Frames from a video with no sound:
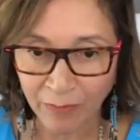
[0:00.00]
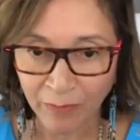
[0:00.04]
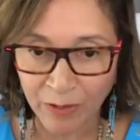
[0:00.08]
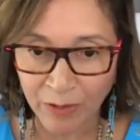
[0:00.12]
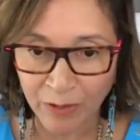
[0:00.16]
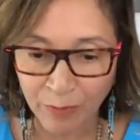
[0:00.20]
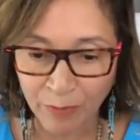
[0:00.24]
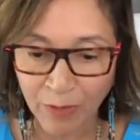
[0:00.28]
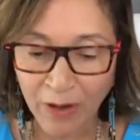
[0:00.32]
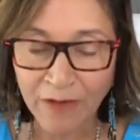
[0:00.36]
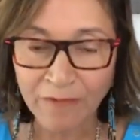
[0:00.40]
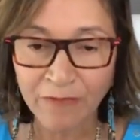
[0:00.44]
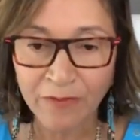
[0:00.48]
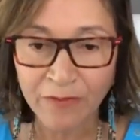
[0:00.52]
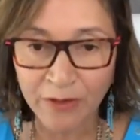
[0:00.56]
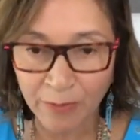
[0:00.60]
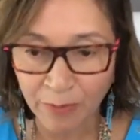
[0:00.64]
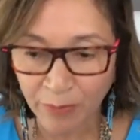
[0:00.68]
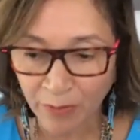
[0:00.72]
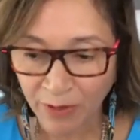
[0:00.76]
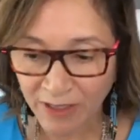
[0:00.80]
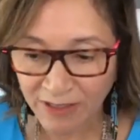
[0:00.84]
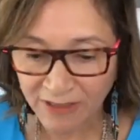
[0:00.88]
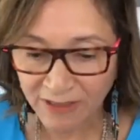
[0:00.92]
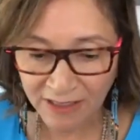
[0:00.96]
We pray for the
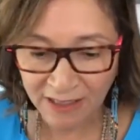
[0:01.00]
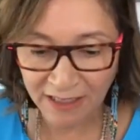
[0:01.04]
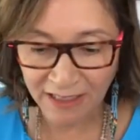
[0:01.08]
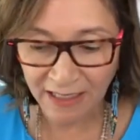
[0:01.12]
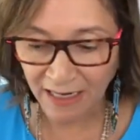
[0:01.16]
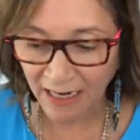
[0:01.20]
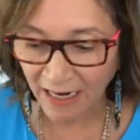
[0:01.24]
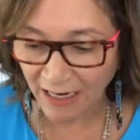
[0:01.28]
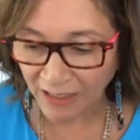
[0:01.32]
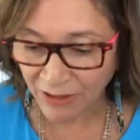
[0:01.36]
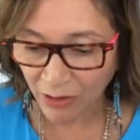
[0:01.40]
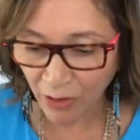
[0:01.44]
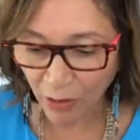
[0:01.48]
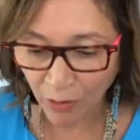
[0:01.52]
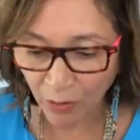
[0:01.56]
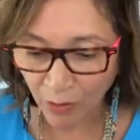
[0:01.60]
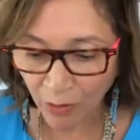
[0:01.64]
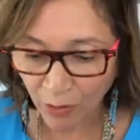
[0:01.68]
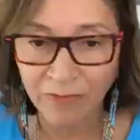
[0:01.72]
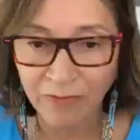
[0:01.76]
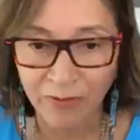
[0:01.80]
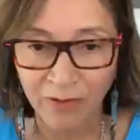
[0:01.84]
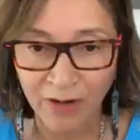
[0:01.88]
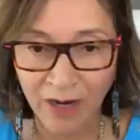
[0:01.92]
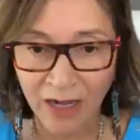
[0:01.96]
president, and I know
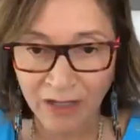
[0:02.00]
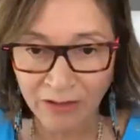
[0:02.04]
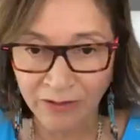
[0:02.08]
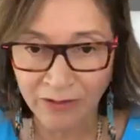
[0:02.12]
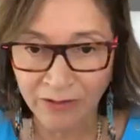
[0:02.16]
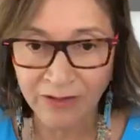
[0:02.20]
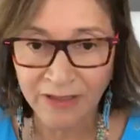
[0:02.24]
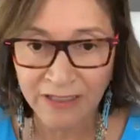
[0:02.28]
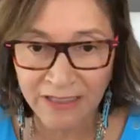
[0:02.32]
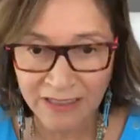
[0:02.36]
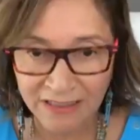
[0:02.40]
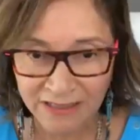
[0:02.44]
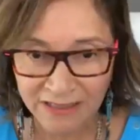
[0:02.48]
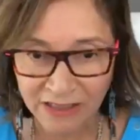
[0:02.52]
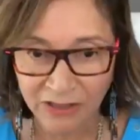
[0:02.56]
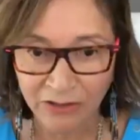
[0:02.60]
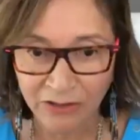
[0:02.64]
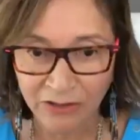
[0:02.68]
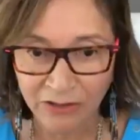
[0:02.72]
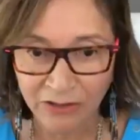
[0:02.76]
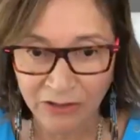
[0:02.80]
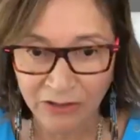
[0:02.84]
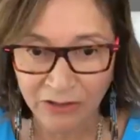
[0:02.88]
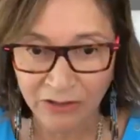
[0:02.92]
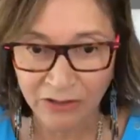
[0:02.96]
we're praying for other
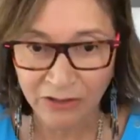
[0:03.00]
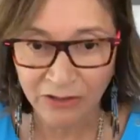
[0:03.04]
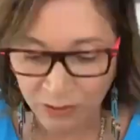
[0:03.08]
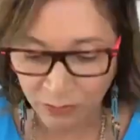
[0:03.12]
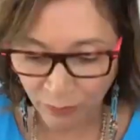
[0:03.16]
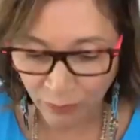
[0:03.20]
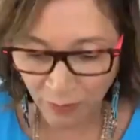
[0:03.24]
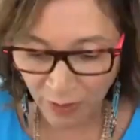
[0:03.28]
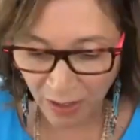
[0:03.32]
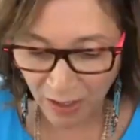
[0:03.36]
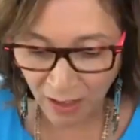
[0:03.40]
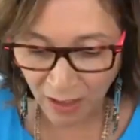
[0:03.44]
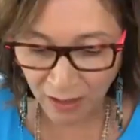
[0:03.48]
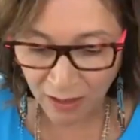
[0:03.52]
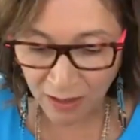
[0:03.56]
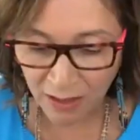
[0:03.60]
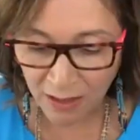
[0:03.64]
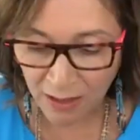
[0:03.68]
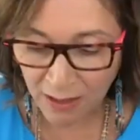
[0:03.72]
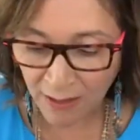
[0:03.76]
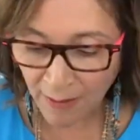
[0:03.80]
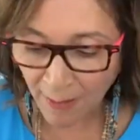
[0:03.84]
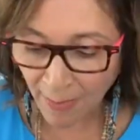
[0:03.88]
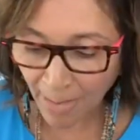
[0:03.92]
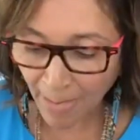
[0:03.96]
things in our lives as
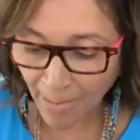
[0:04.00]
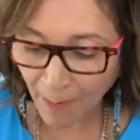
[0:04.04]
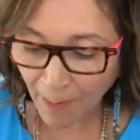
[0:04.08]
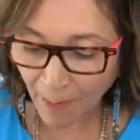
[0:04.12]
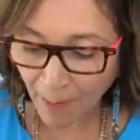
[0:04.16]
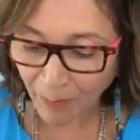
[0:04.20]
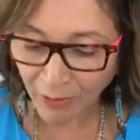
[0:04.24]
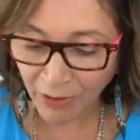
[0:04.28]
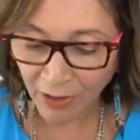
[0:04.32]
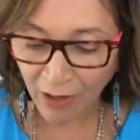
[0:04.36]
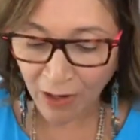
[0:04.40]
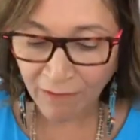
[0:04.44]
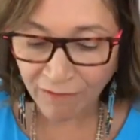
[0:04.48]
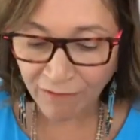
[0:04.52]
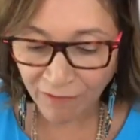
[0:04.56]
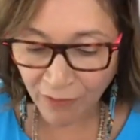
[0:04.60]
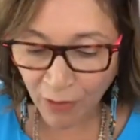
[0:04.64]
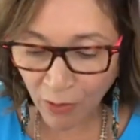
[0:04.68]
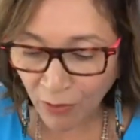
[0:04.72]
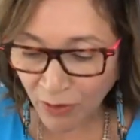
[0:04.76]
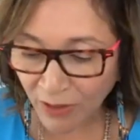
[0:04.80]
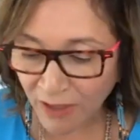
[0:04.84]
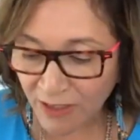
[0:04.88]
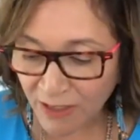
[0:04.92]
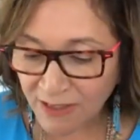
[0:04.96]
well. But our
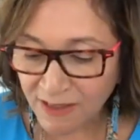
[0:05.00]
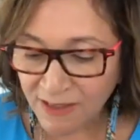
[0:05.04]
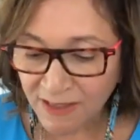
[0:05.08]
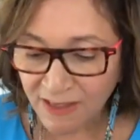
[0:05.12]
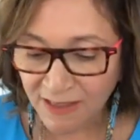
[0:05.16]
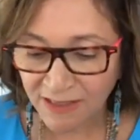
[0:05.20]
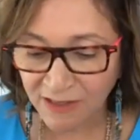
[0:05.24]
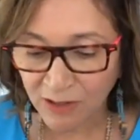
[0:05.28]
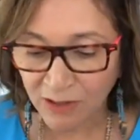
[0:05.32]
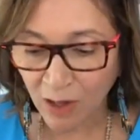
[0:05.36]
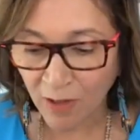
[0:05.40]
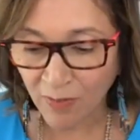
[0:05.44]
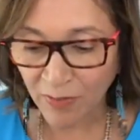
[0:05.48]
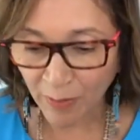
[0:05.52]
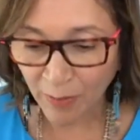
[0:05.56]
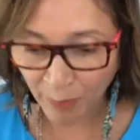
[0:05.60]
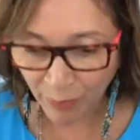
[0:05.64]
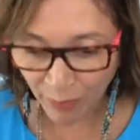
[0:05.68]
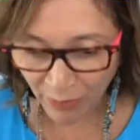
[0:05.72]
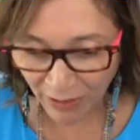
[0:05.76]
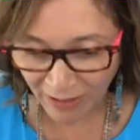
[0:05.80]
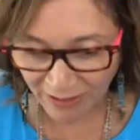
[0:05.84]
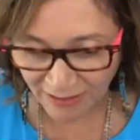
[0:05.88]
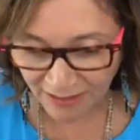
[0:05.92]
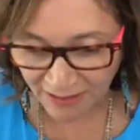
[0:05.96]
focus is on the
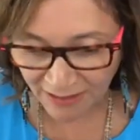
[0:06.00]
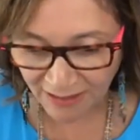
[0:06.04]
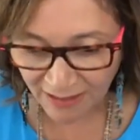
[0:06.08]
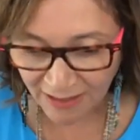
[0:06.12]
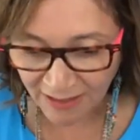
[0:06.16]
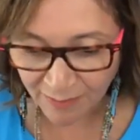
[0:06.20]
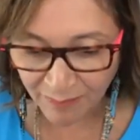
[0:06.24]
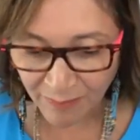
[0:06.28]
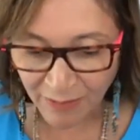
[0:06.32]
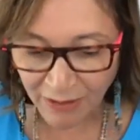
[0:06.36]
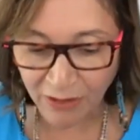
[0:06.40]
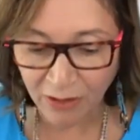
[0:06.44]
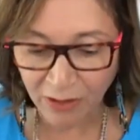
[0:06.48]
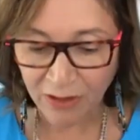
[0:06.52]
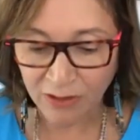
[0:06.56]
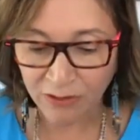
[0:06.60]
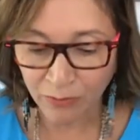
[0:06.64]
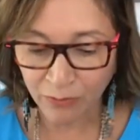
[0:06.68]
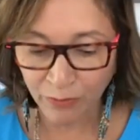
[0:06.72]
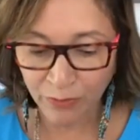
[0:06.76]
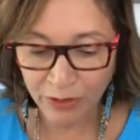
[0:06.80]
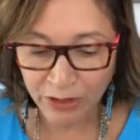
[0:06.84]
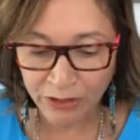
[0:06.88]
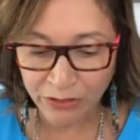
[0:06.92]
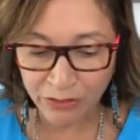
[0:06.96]
president because
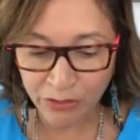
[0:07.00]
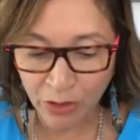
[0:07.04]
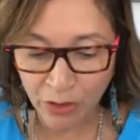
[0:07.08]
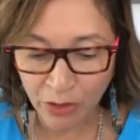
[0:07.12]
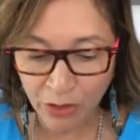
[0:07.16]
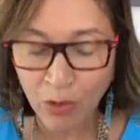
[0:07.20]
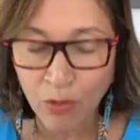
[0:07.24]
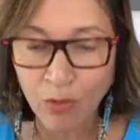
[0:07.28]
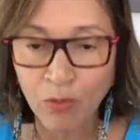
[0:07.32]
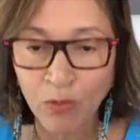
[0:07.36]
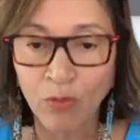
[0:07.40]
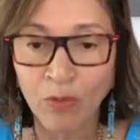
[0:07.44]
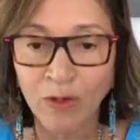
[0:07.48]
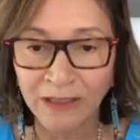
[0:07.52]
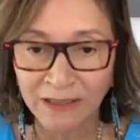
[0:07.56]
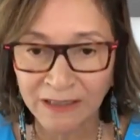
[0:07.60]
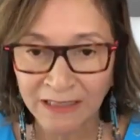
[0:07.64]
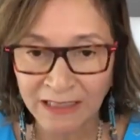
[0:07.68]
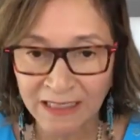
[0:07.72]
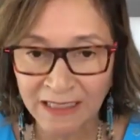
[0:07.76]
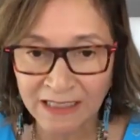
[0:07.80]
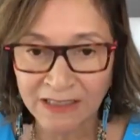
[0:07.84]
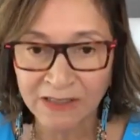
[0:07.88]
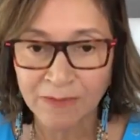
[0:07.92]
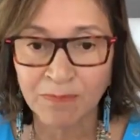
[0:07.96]
we know
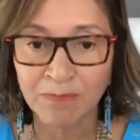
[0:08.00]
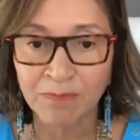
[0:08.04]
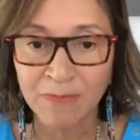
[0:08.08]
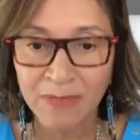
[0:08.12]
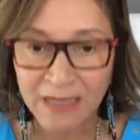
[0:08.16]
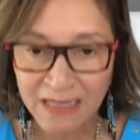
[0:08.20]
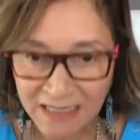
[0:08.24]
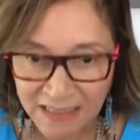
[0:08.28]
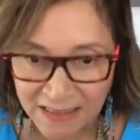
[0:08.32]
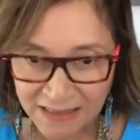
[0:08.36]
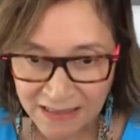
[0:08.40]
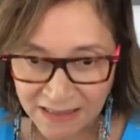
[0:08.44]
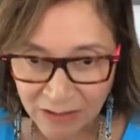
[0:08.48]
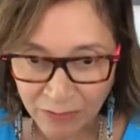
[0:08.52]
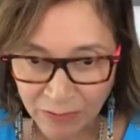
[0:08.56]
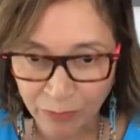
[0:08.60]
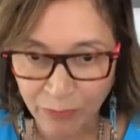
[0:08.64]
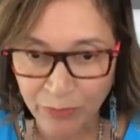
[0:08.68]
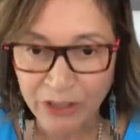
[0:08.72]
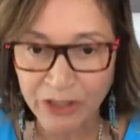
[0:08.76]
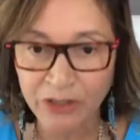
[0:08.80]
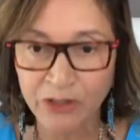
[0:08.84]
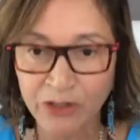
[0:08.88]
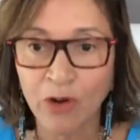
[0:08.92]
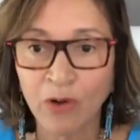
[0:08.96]
what it means and
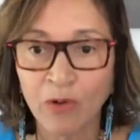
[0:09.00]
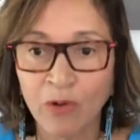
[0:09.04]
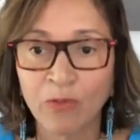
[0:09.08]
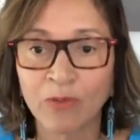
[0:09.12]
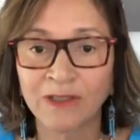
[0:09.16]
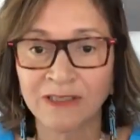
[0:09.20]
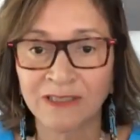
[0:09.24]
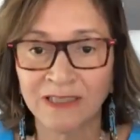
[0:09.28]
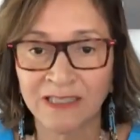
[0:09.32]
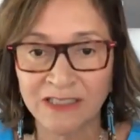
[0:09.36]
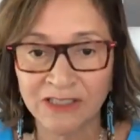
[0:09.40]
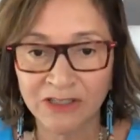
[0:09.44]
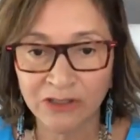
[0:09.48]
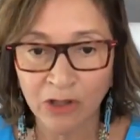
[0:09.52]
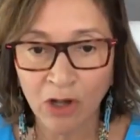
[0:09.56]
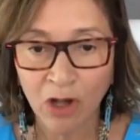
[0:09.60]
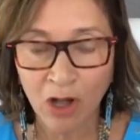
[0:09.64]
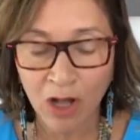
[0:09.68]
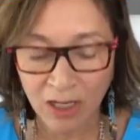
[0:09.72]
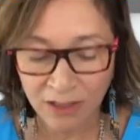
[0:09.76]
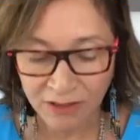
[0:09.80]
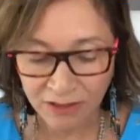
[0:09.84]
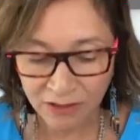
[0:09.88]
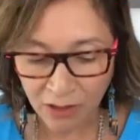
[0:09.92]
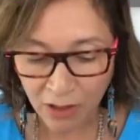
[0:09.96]
we know what this
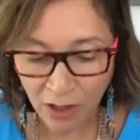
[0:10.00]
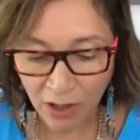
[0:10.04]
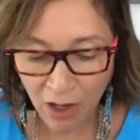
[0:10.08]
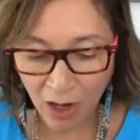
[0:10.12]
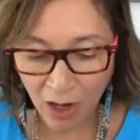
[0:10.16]
costs.